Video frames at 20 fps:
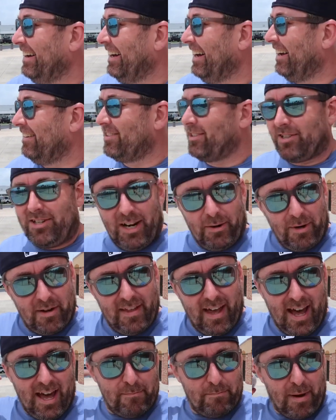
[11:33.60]
Oh, should I wear
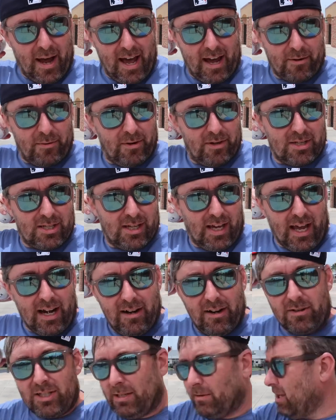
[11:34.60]
the hat backwards? I don't
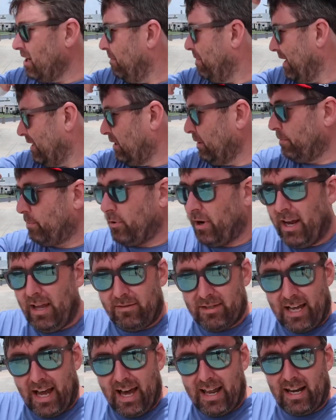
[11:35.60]
know, something about the
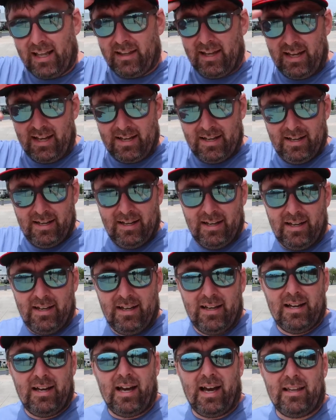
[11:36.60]
Braves hat. I like,
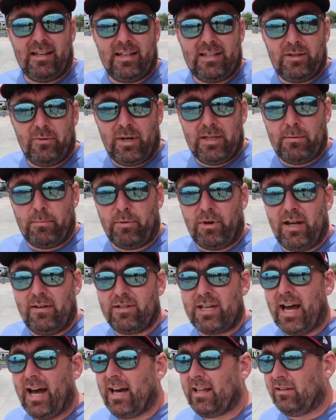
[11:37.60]
I like the way the Braves
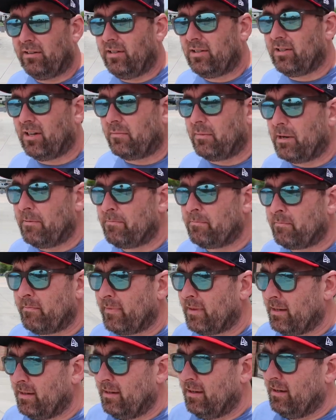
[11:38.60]
hat looks on me
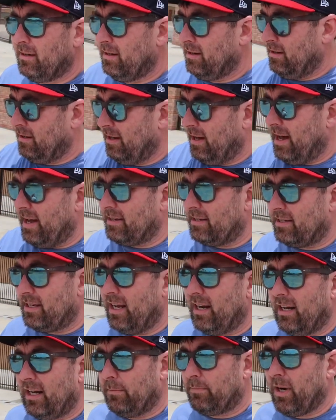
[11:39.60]
as
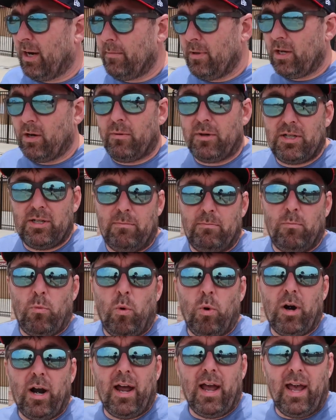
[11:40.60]
stated, I'm probably going to
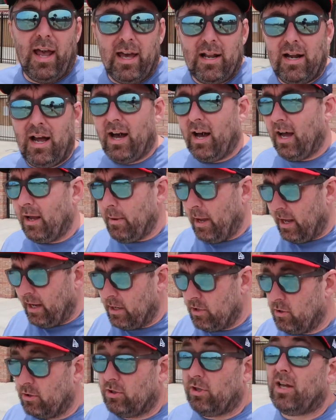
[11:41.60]
more Anaheim
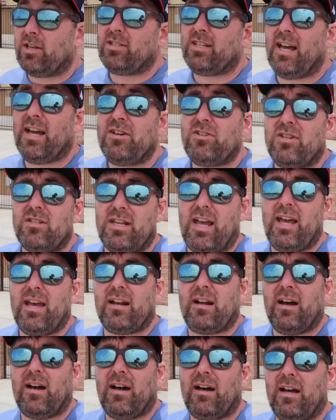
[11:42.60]
Angels, Los Angeles
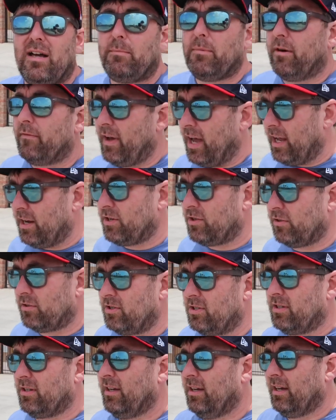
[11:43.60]
Anaheim of
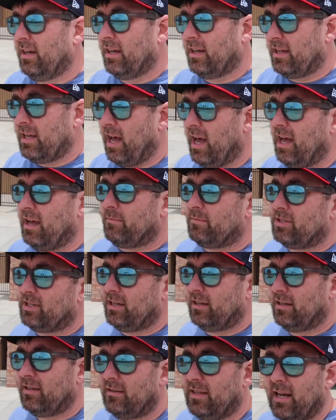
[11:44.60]
Angels games
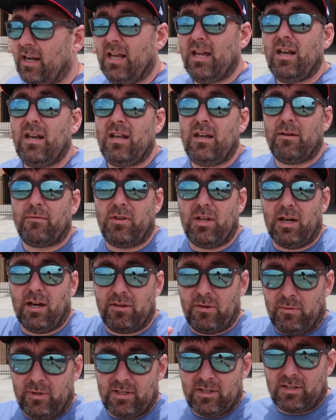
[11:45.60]
than any of the
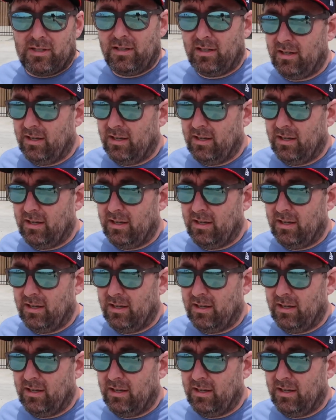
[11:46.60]
other ones.